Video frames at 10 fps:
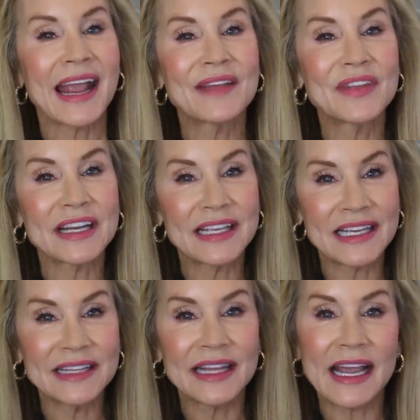And then
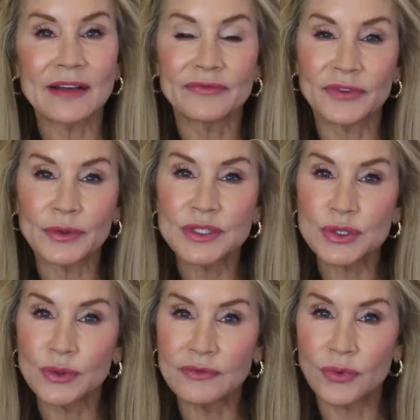again, they have
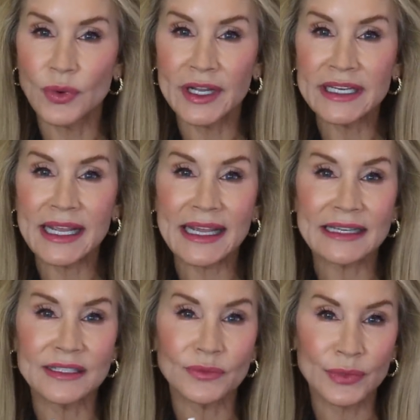foods to avoid
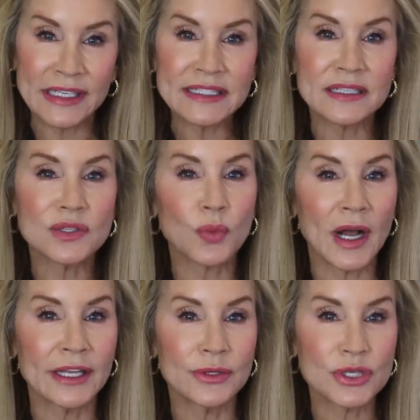and reasons
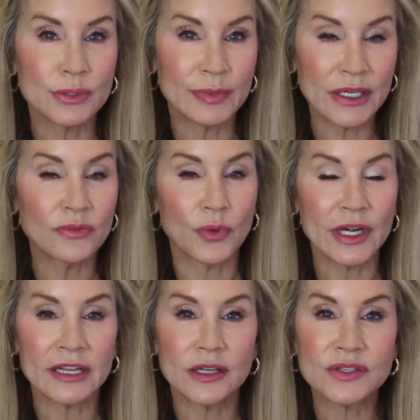why you should be
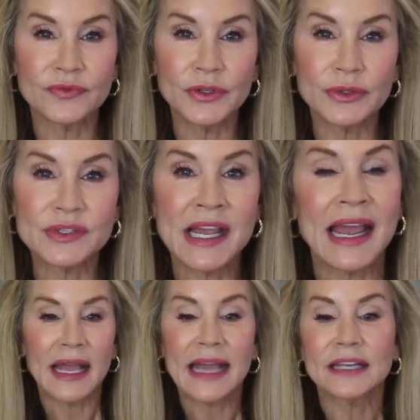avoiding those foods.
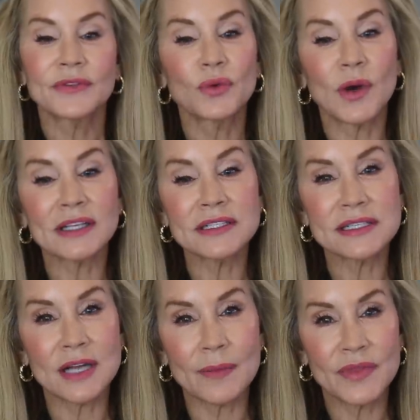And if you want to
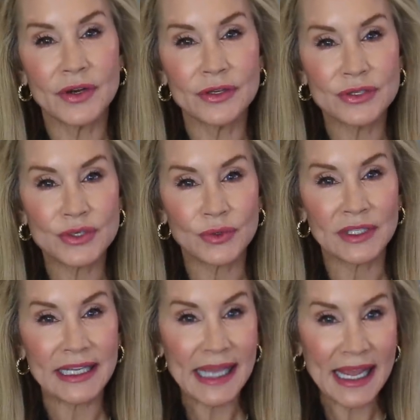stop there, you
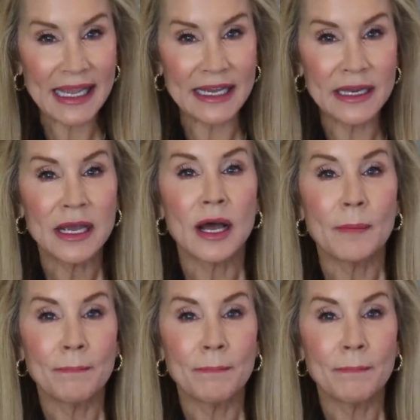certainly can.